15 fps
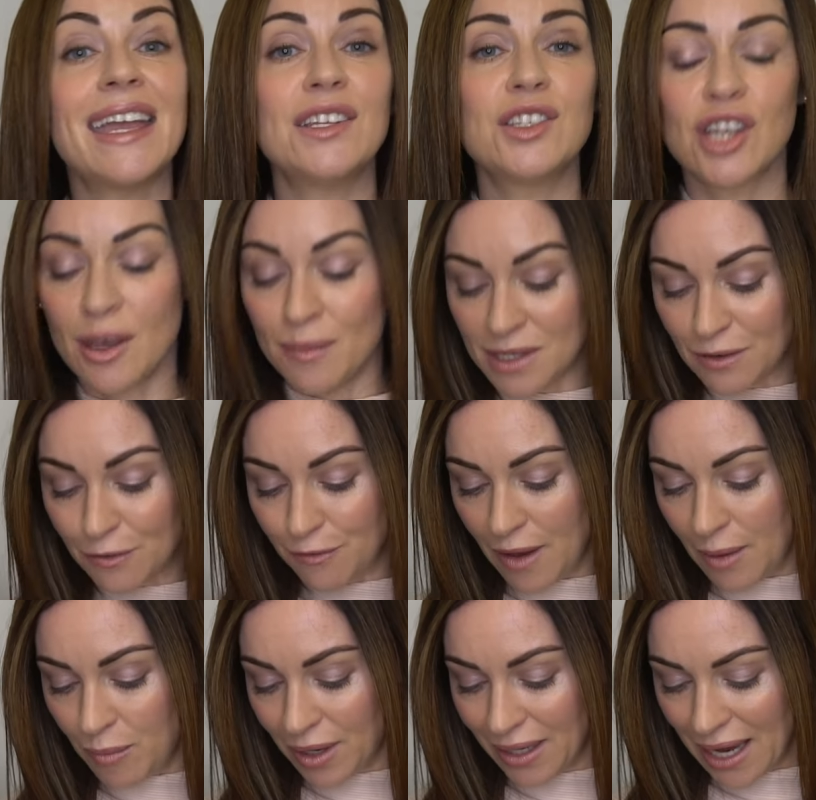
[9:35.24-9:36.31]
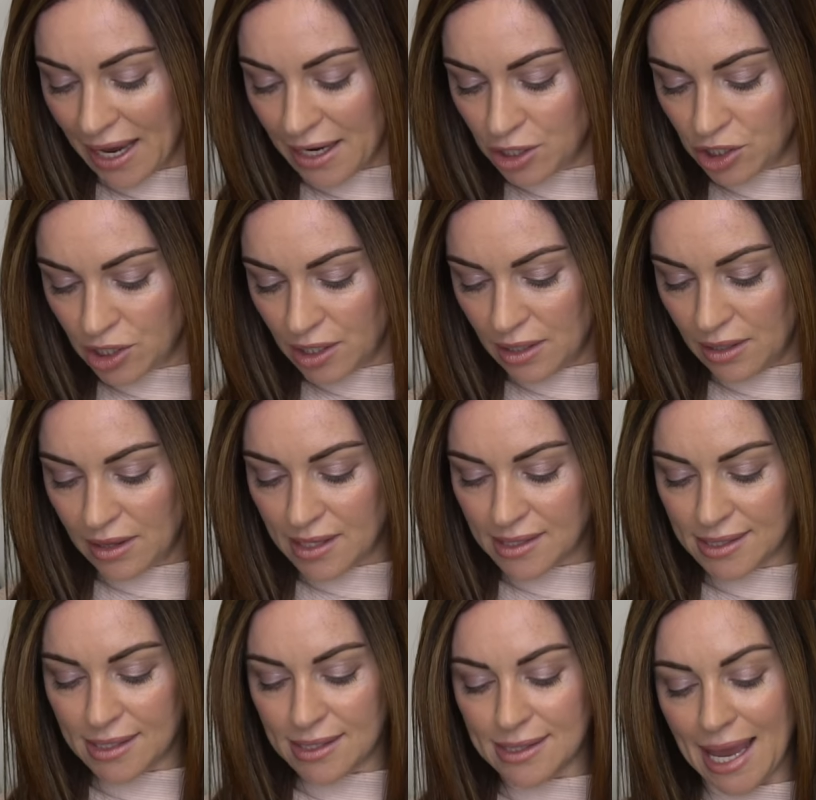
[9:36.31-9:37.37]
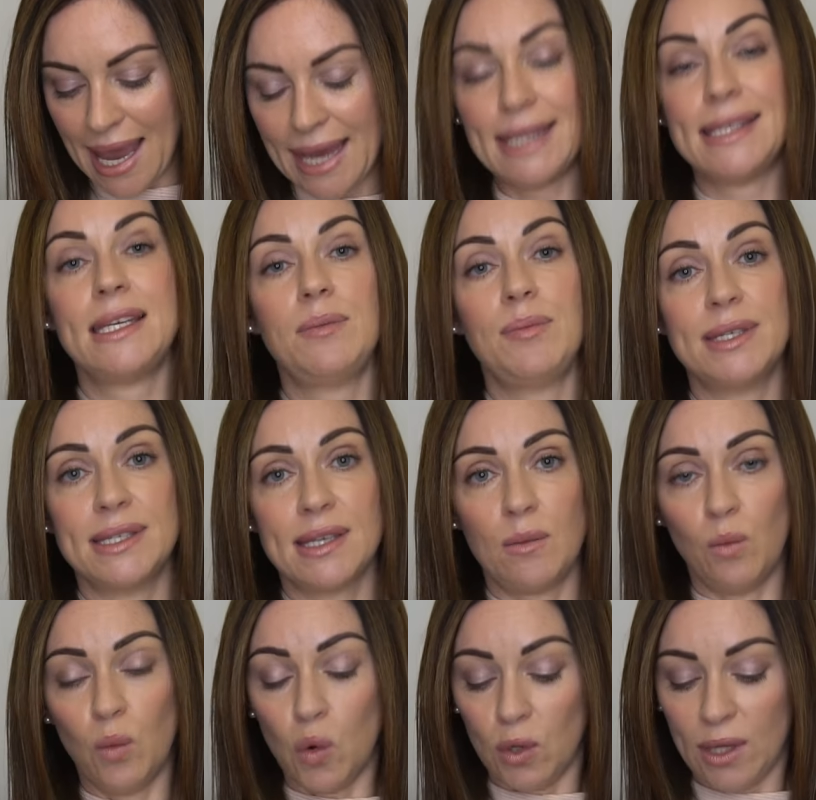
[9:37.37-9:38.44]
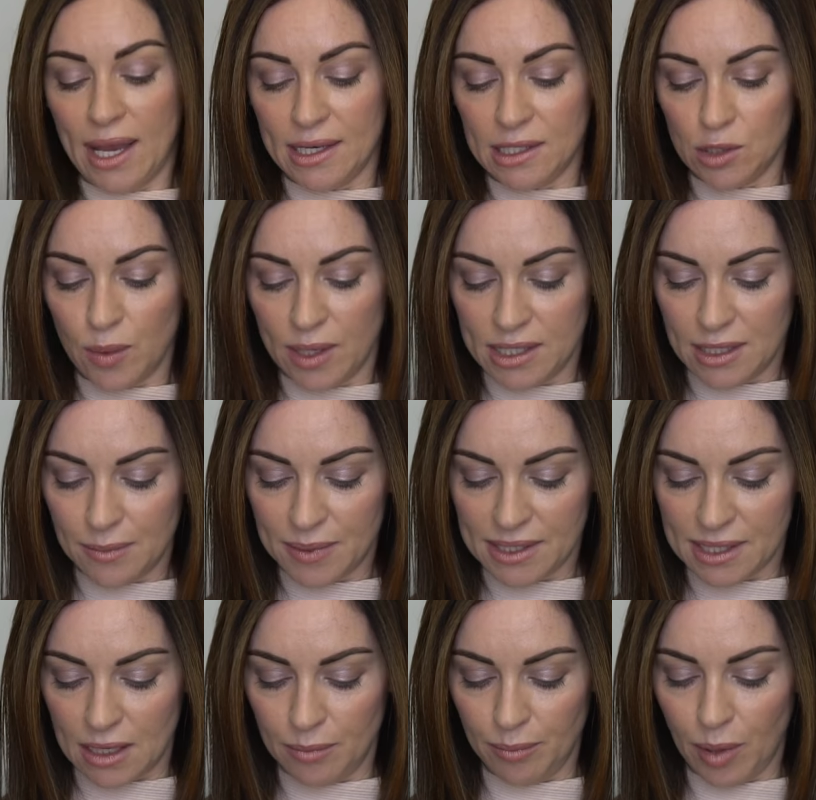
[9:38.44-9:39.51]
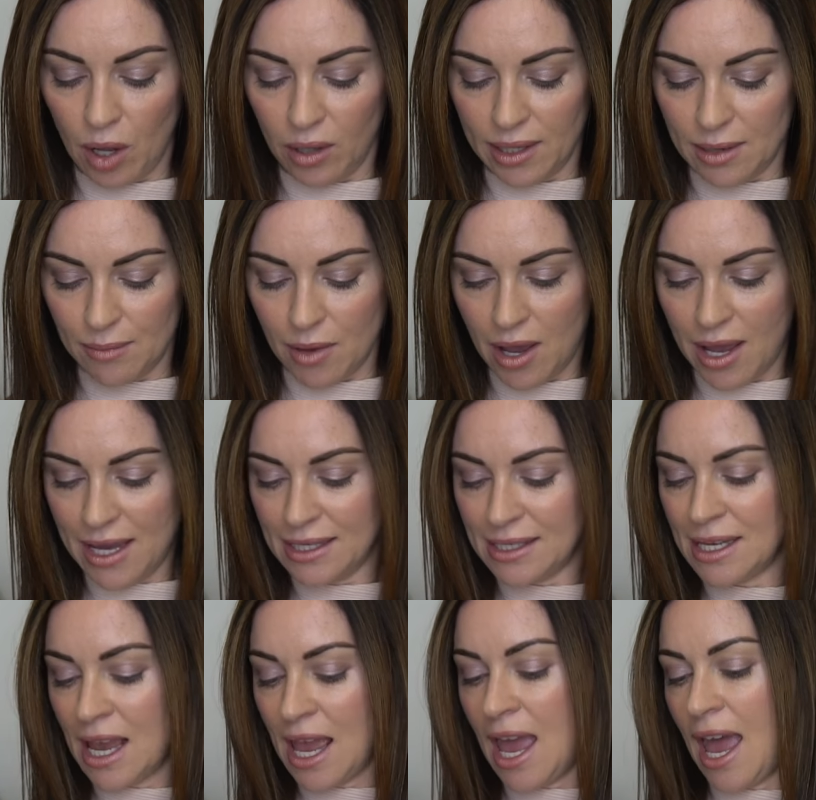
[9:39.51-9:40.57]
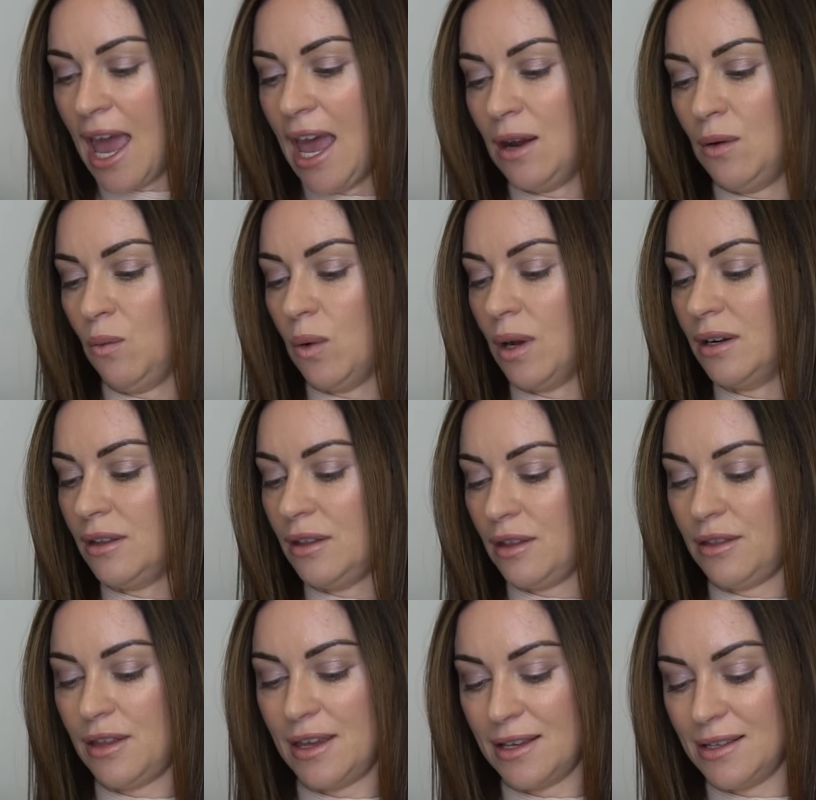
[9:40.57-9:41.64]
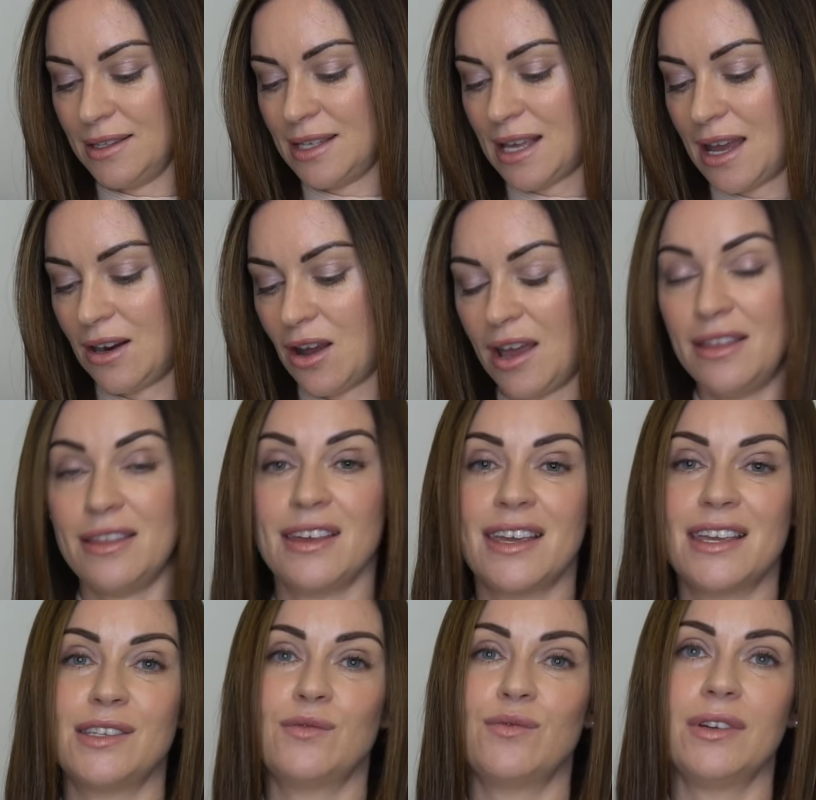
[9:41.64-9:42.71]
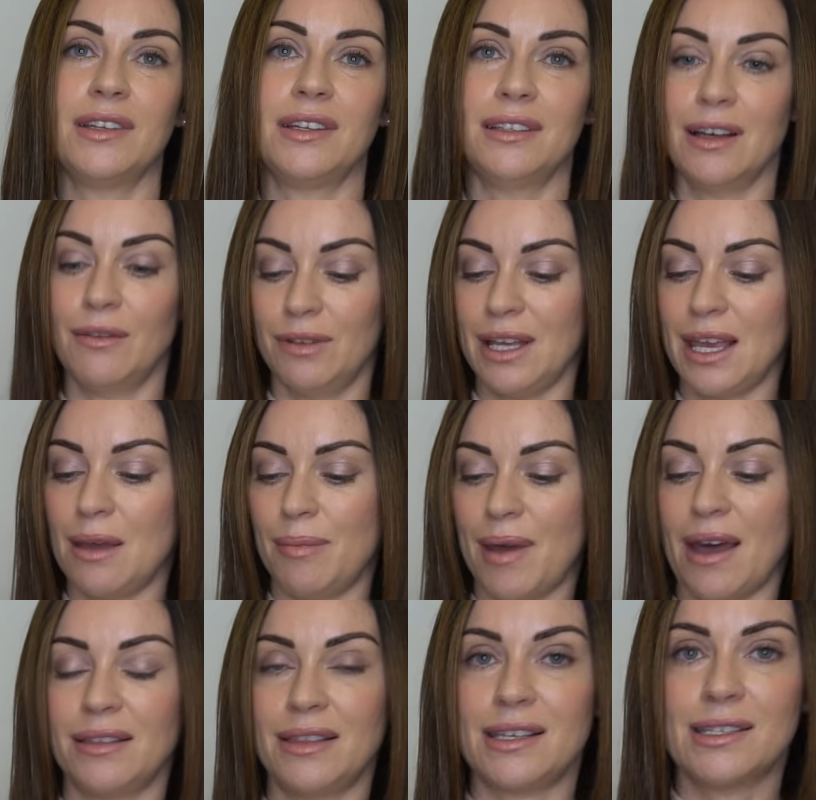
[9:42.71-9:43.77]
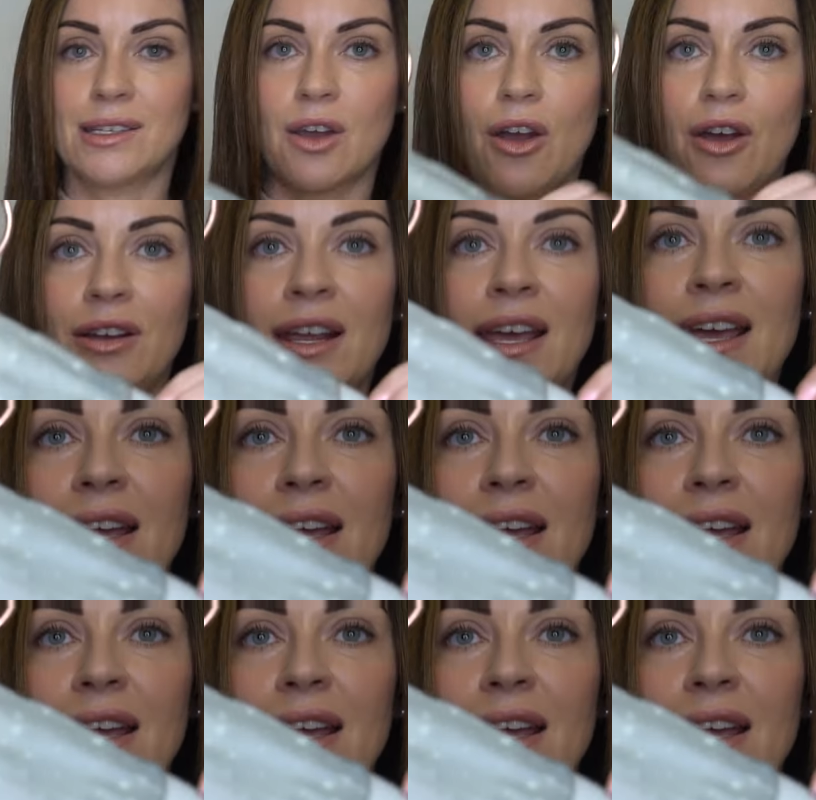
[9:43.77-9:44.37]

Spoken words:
In terms of fabrication, this is 80% wool and 20% polyamide. And one of the things that I think is really lovely about this coat